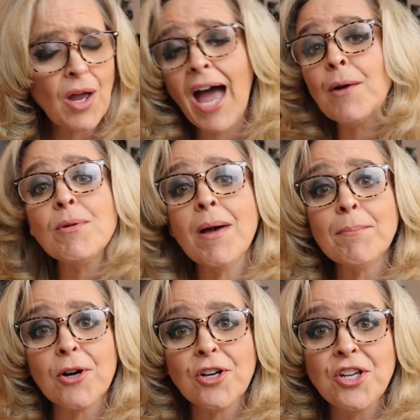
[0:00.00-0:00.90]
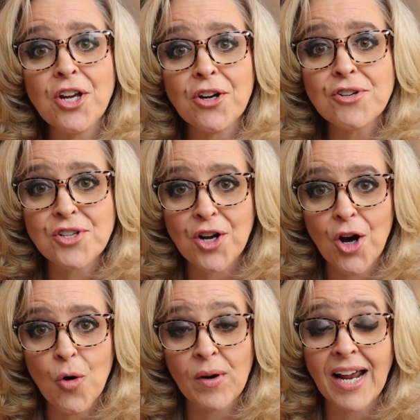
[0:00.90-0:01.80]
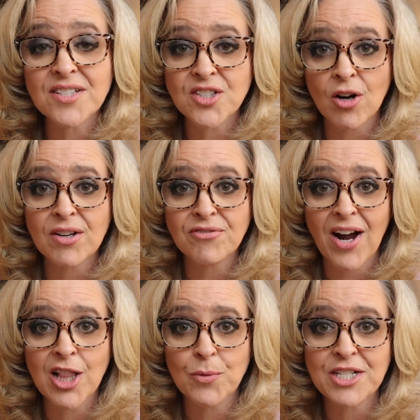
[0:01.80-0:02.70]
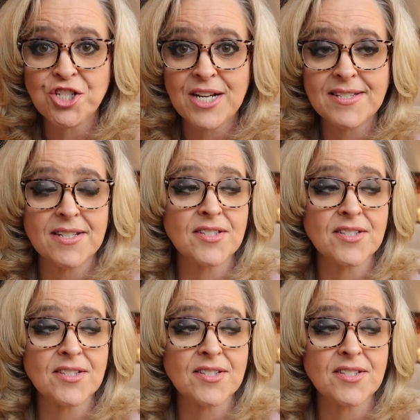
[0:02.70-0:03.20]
I remember years ago when I started following Jesus,